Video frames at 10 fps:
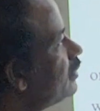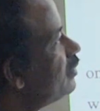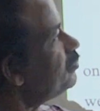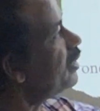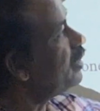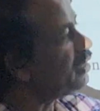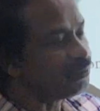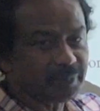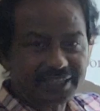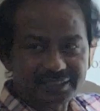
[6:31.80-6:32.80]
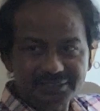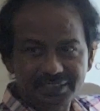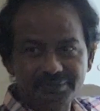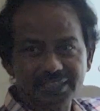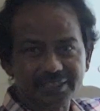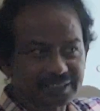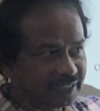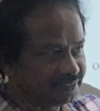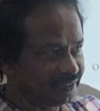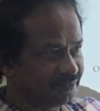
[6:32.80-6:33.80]
term and minus e will get
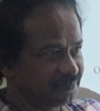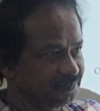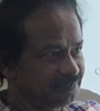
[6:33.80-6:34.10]
cancelled.